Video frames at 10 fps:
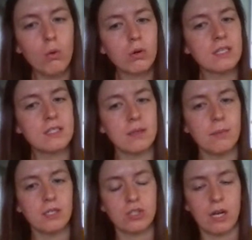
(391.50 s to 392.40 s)
Or this
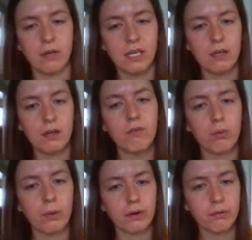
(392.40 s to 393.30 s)
image down here of
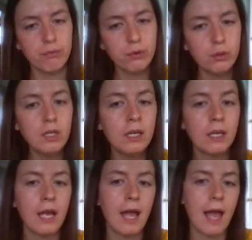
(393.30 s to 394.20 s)
the word food
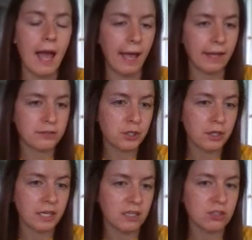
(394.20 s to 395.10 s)
and
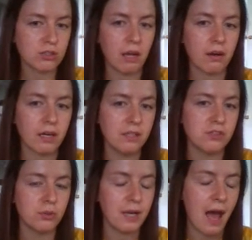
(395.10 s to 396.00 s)
turning each letter into
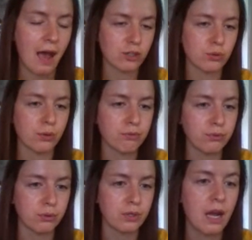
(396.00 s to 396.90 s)
an actual
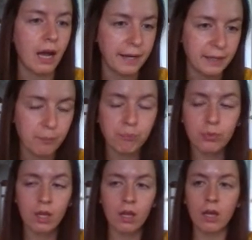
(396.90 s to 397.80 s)
food item.
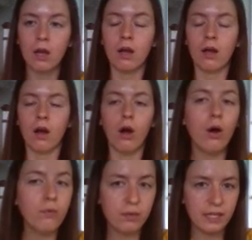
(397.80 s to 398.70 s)

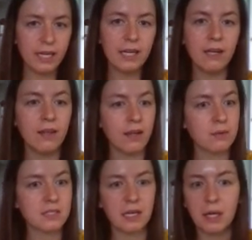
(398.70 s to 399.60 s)
Hopefully, that
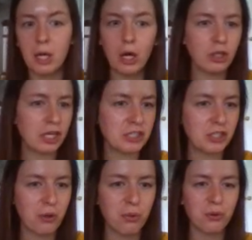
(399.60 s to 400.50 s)
was a lot to
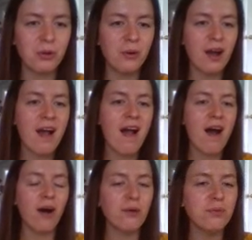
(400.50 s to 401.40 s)
go through.
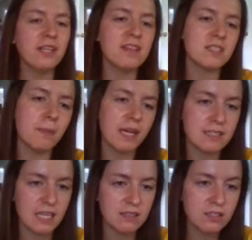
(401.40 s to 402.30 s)
Hopefully this makes
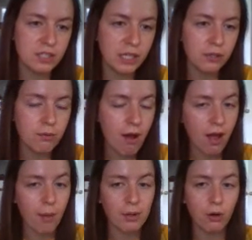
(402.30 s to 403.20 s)
sense to you,
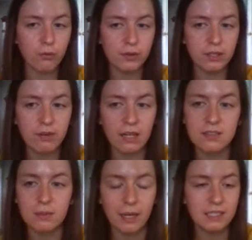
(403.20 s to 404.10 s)
and hopefully you got
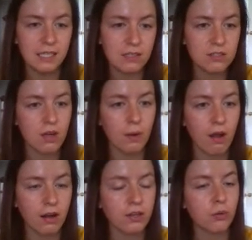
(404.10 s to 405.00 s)
some ideas going
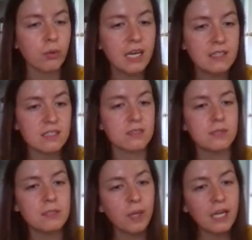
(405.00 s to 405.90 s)
on in your brains as we
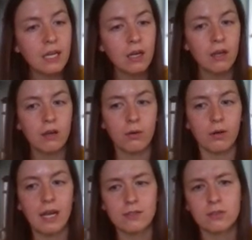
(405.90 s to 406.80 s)
speak,
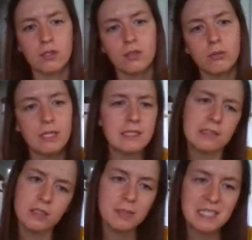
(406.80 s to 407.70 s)
or as you listen
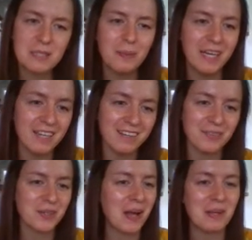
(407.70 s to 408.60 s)
to me speak.
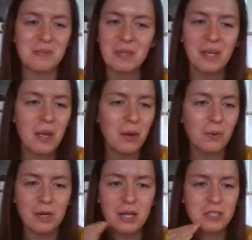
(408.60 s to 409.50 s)
We're not
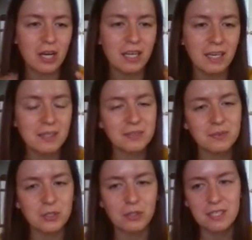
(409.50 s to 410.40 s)
talking.
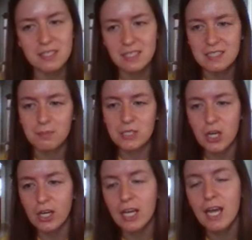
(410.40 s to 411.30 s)
You're listening to me
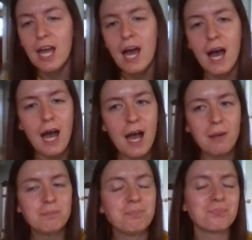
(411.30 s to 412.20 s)
talk.
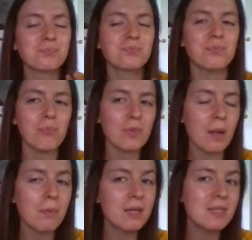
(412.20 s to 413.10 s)

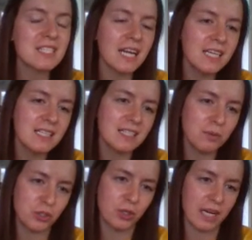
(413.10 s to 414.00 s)
But I'm excited to see
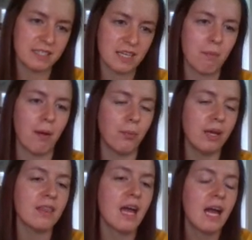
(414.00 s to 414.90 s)
what you guys come up with.